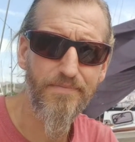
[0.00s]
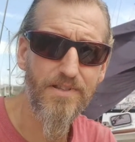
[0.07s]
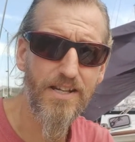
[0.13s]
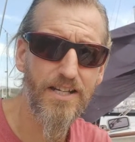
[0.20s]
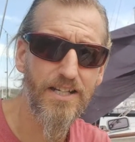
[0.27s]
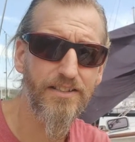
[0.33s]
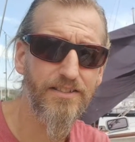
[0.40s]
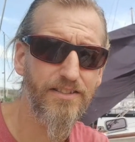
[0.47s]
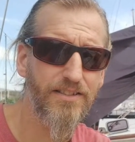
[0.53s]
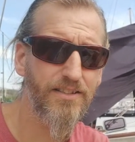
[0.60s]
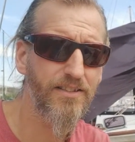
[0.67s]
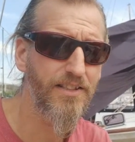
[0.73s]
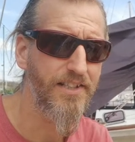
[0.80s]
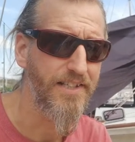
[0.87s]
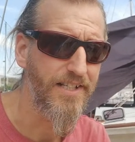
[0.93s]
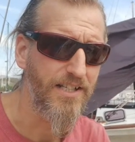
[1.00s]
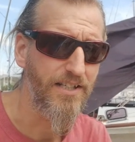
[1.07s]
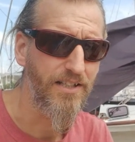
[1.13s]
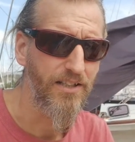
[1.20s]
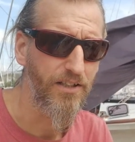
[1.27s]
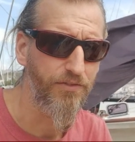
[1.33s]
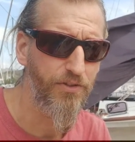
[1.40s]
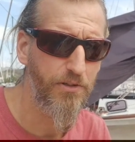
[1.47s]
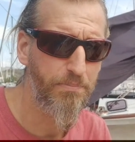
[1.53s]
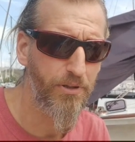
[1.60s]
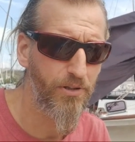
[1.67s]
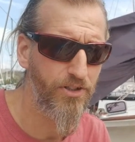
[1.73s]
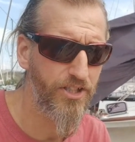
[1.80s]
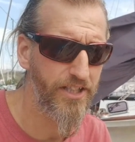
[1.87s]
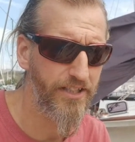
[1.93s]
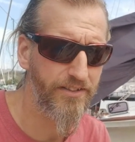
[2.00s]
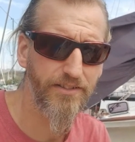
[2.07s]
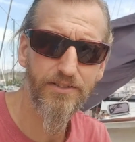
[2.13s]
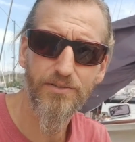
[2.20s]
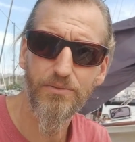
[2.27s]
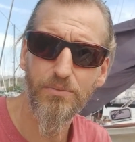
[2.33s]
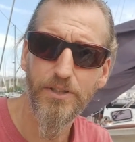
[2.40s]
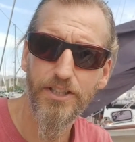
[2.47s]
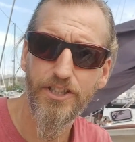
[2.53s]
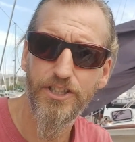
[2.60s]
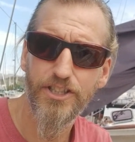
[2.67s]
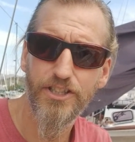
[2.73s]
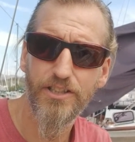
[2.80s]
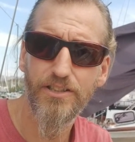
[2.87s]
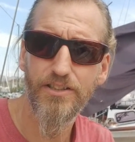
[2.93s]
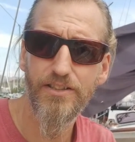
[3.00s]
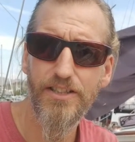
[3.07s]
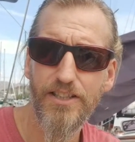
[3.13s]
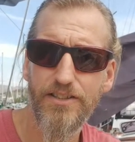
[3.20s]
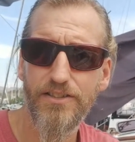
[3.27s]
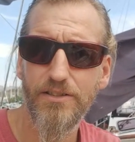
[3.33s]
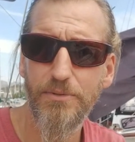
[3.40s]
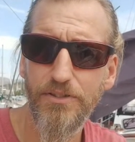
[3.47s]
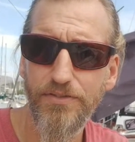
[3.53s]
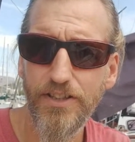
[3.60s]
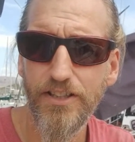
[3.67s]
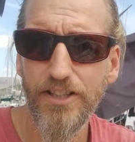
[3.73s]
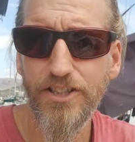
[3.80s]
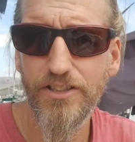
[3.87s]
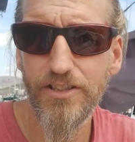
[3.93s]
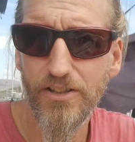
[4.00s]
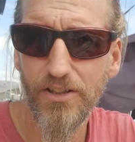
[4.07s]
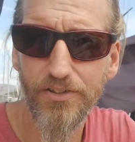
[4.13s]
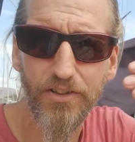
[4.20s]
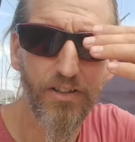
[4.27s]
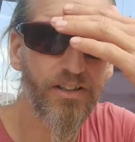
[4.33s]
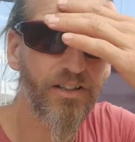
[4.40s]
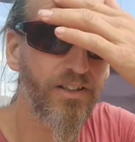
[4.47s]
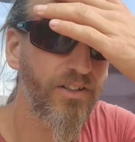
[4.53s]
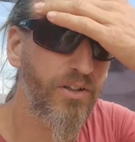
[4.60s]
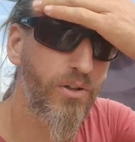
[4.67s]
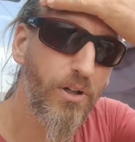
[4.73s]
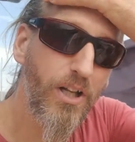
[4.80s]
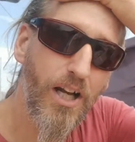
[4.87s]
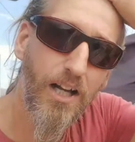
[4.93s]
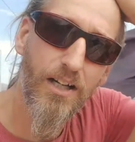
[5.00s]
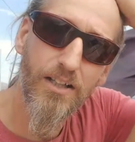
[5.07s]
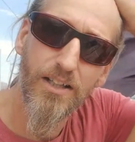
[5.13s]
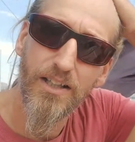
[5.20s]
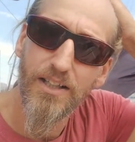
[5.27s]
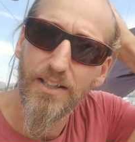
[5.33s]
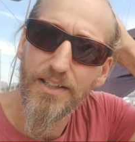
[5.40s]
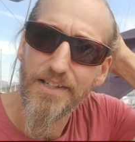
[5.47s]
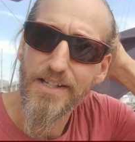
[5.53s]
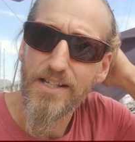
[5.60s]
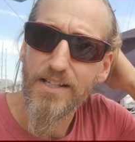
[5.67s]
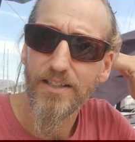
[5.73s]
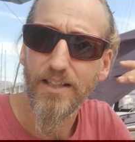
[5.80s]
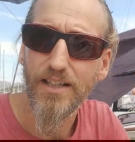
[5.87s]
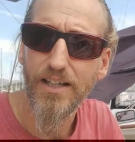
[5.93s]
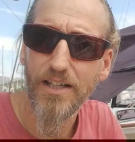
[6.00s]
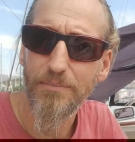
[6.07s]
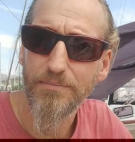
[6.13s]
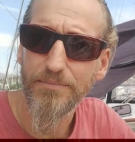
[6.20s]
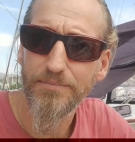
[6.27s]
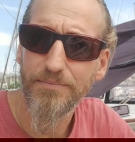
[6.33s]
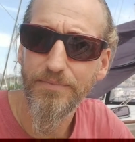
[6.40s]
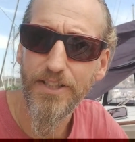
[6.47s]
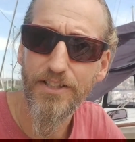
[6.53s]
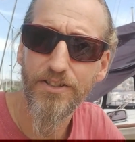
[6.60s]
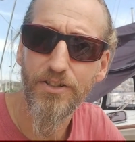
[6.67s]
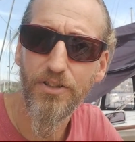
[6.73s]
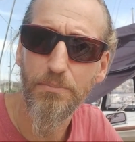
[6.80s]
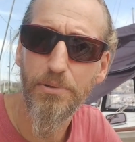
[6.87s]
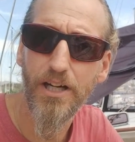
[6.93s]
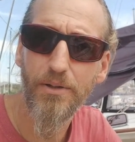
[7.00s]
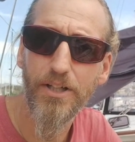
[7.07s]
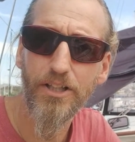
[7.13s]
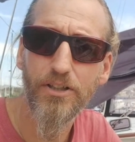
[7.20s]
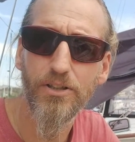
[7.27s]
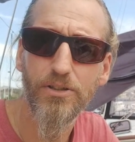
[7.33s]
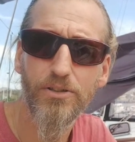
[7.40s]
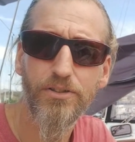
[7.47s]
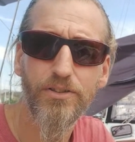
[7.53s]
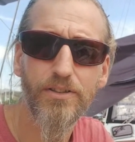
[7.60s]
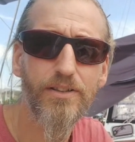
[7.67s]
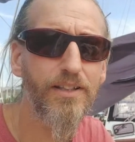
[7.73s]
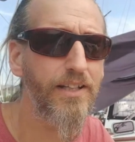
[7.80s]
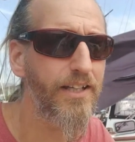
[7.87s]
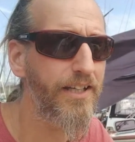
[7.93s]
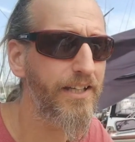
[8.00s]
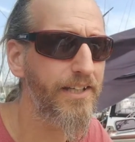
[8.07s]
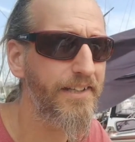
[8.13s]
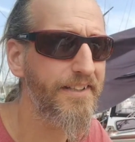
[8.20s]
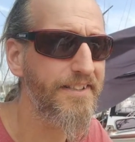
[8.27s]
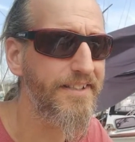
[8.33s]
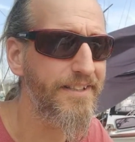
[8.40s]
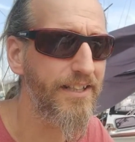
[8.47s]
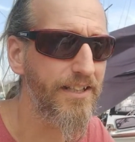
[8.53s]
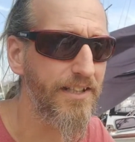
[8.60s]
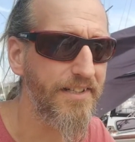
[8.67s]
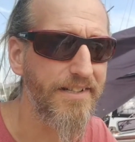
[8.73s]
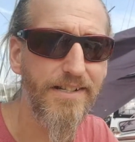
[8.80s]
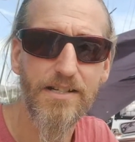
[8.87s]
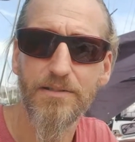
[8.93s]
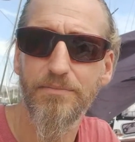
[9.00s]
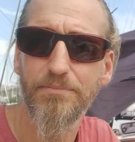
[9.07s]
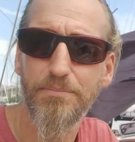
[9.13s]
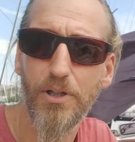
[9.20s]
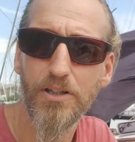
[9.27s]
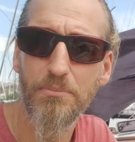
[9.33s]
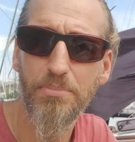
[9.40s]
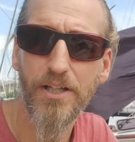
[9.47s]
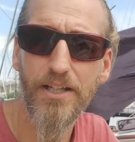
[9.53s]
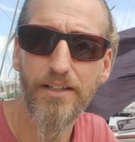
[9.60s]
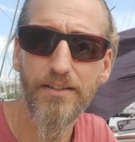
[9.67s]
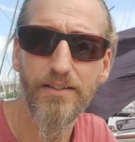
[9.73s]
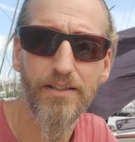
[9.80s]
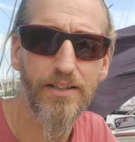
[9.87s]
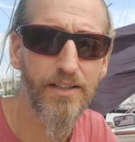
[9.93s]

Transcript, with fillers: There's a few projects which needs to be finished, so the, the whole hull um, needs a new barrier coat and then bottom paint.